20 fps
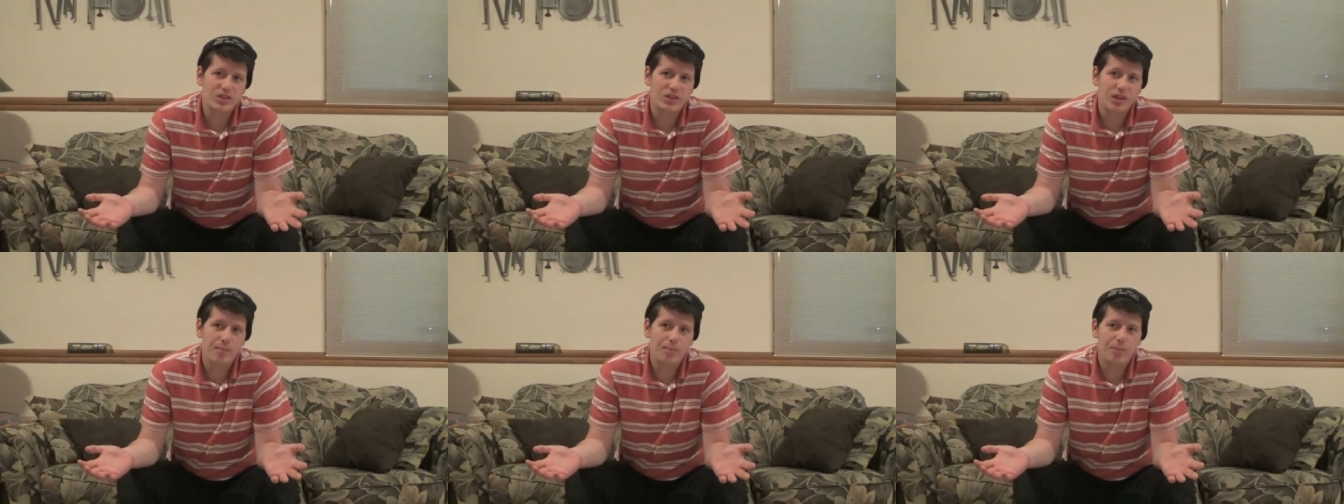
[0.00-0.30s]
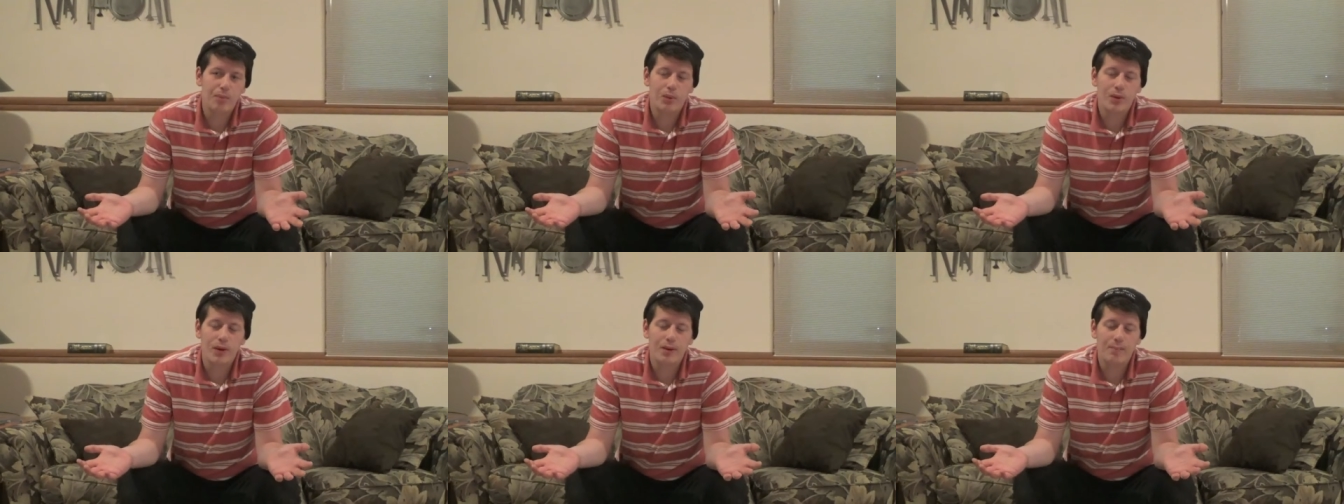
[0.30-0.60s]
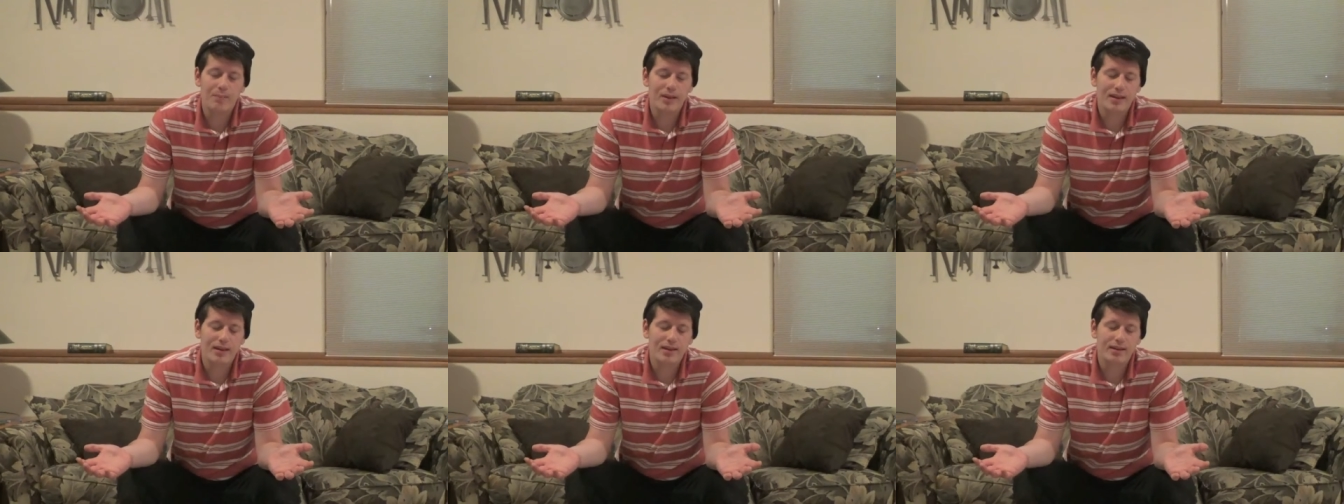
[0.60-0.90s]
some
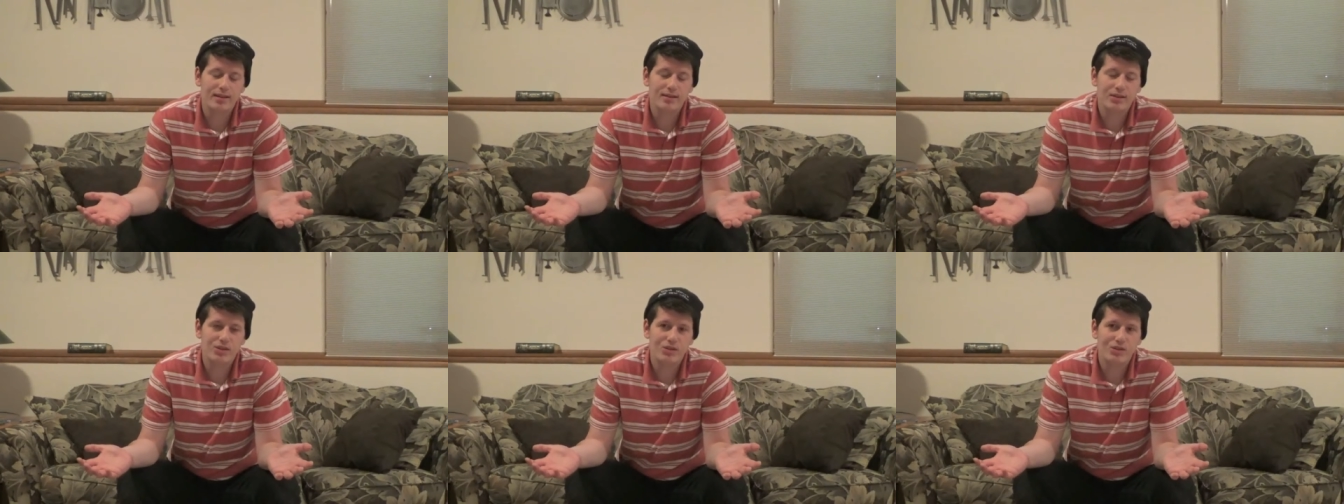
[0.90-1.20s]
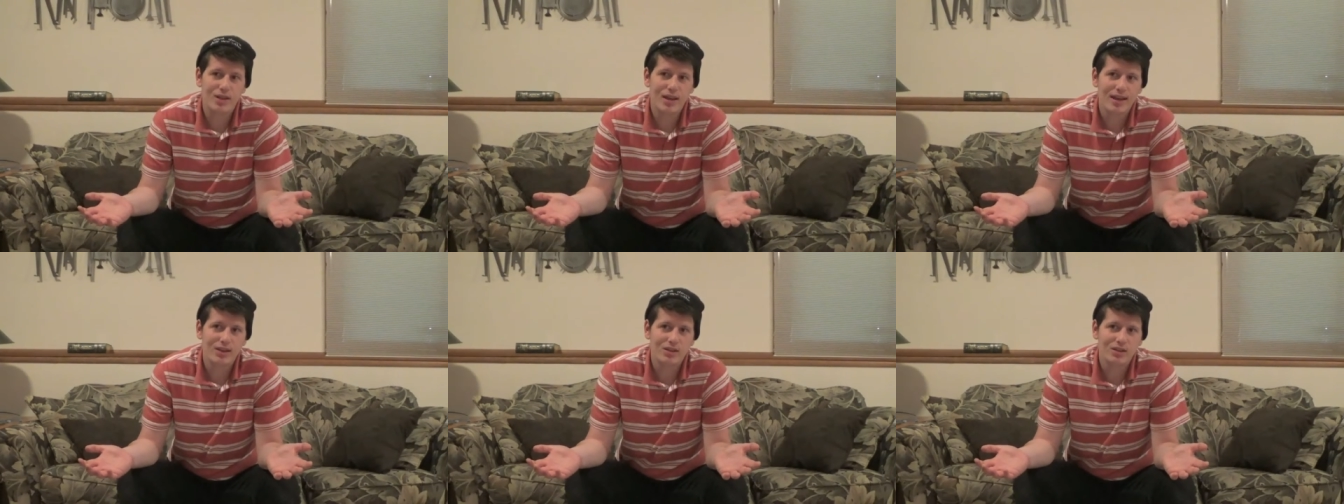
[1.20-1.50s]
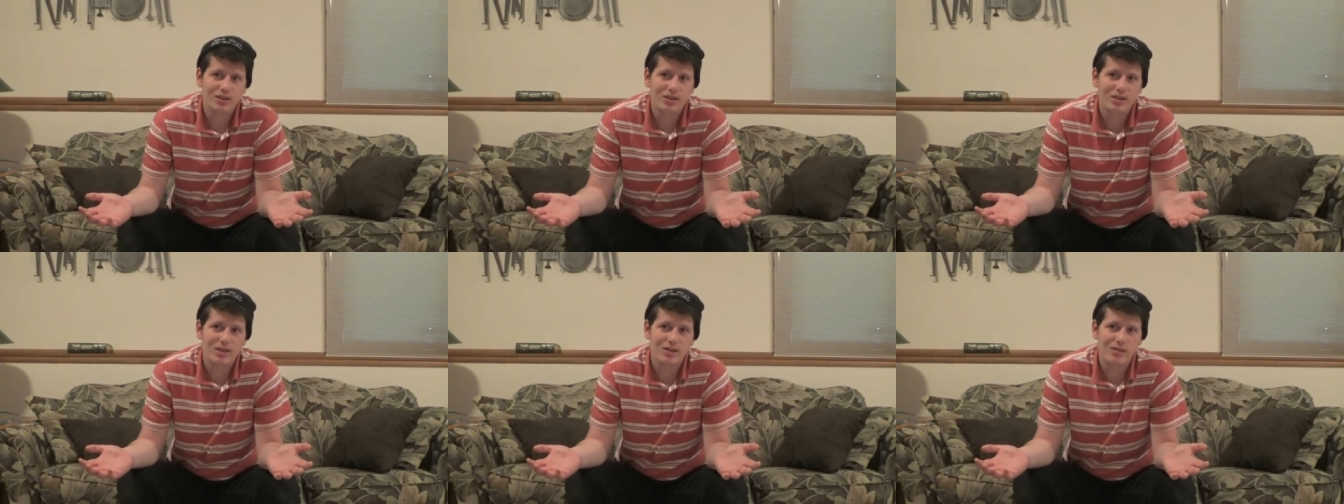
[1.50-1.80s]
point because you can't
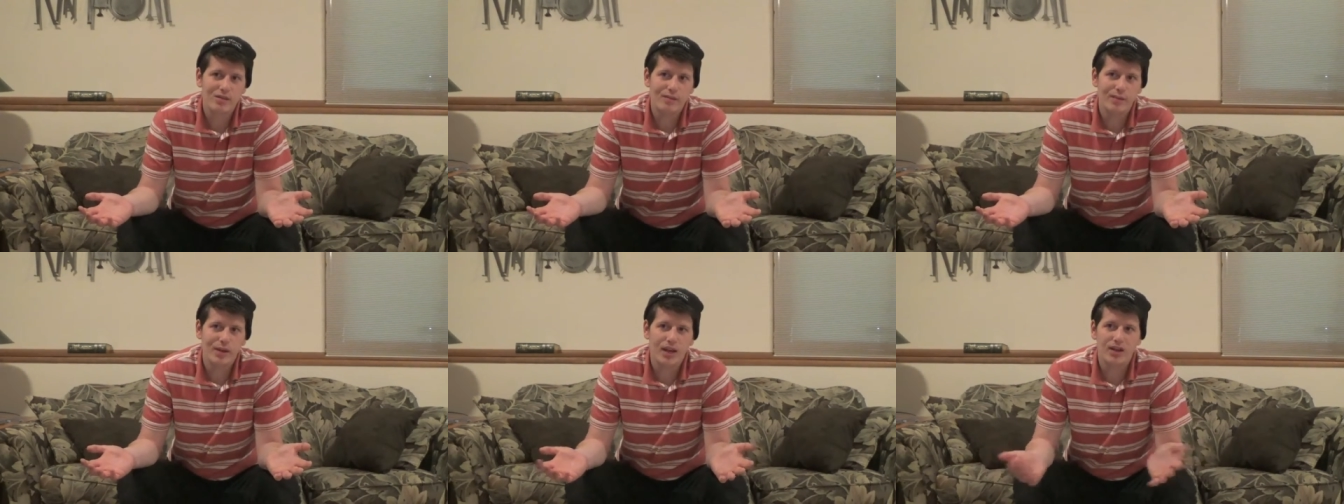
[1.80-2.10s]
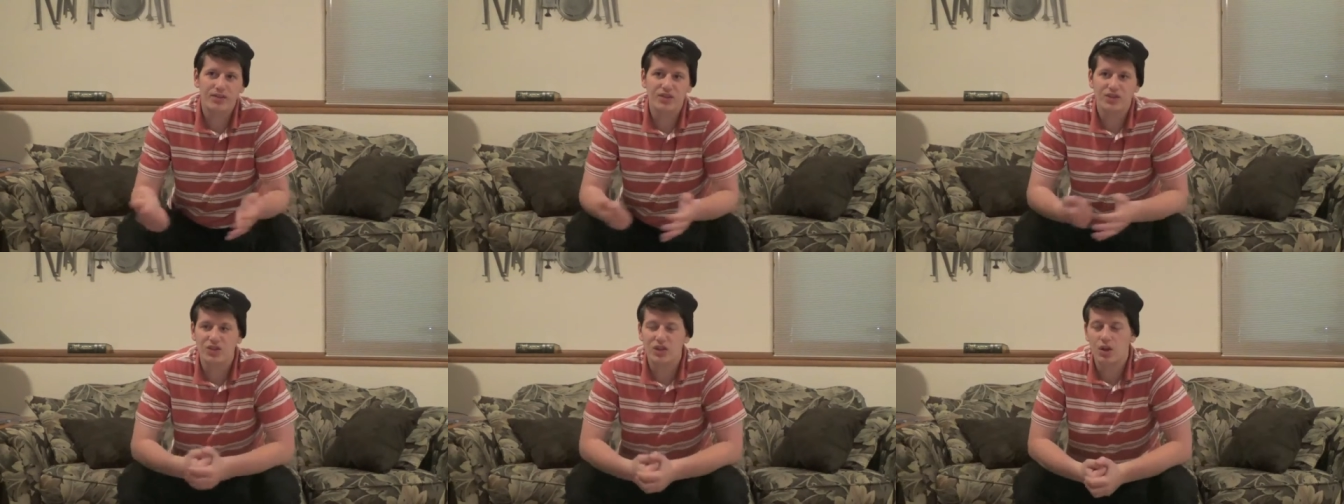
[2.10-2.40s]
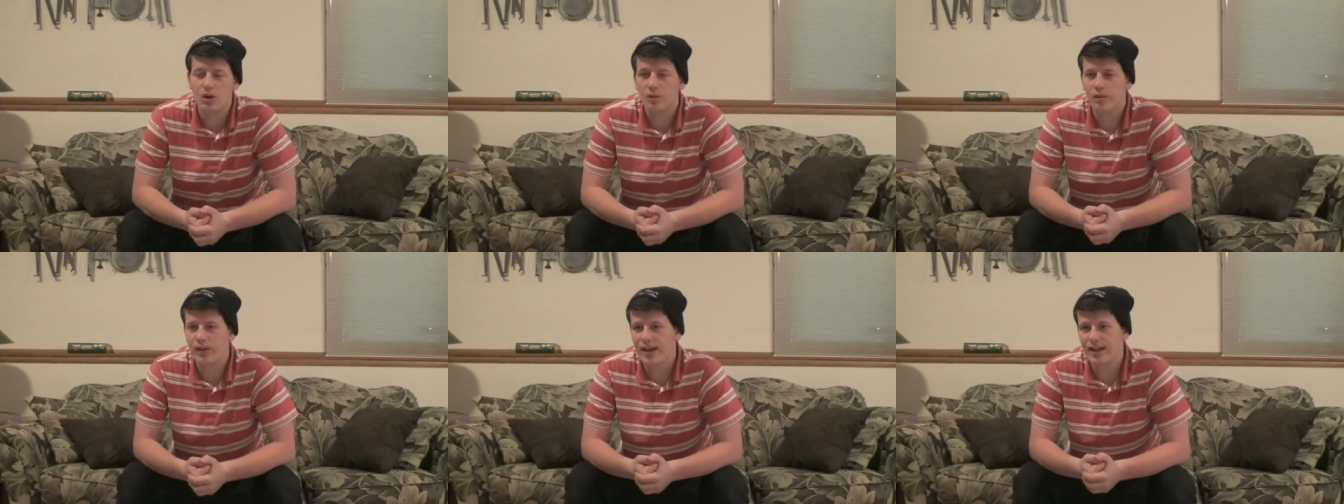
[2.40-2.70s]
just leave them off.
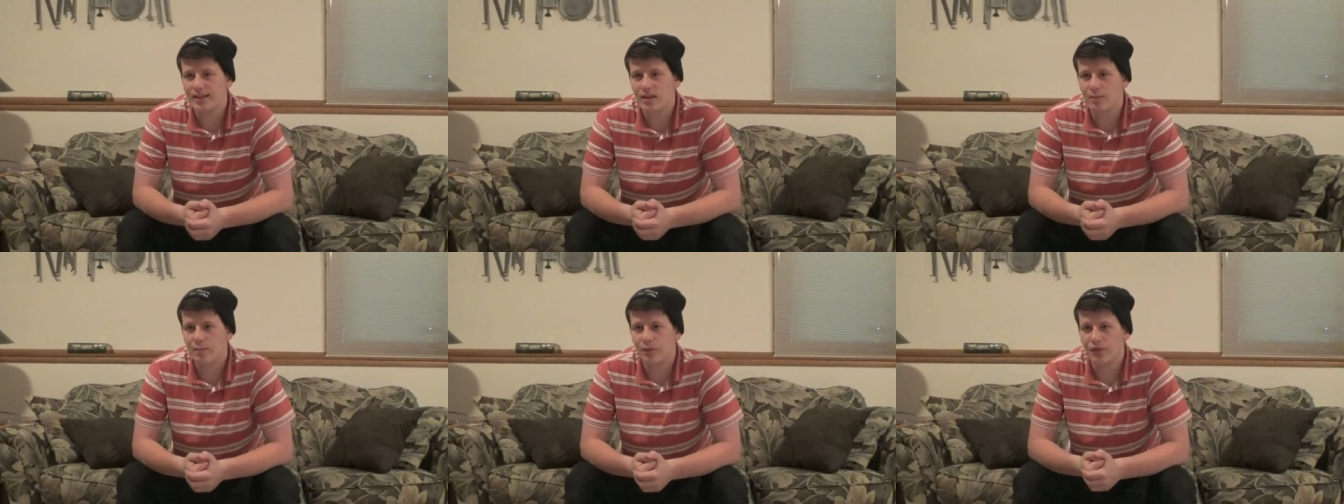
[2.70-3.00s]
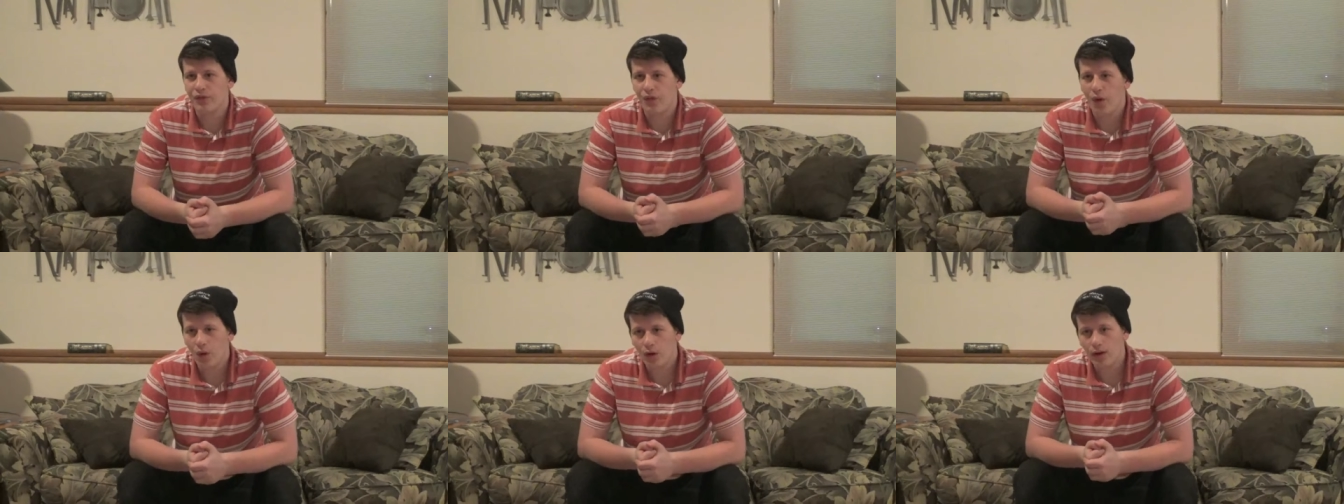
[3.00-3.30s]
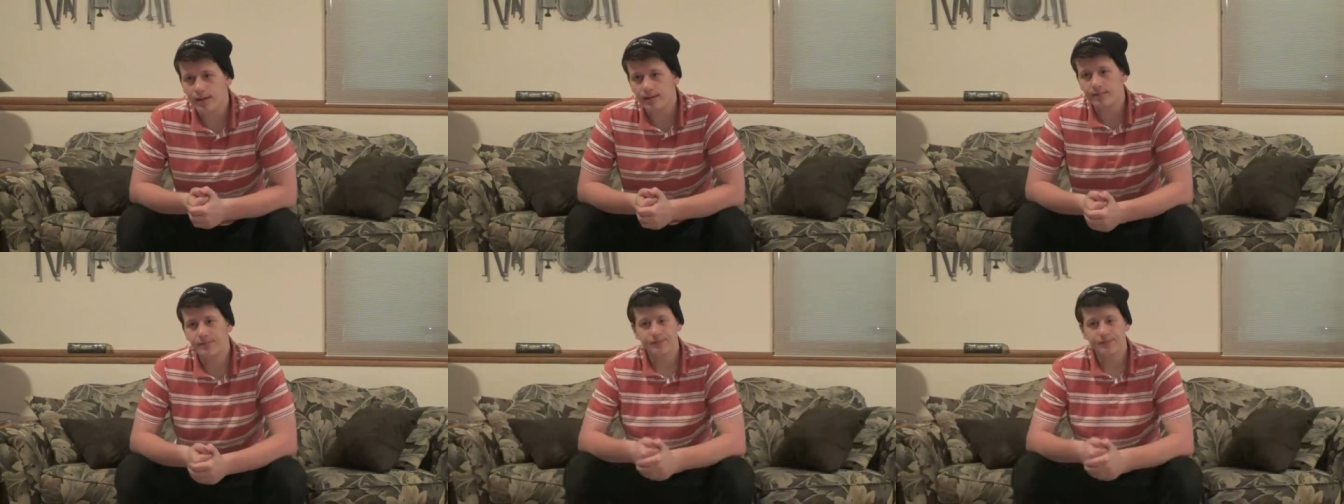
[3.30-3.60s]
So that's number 4.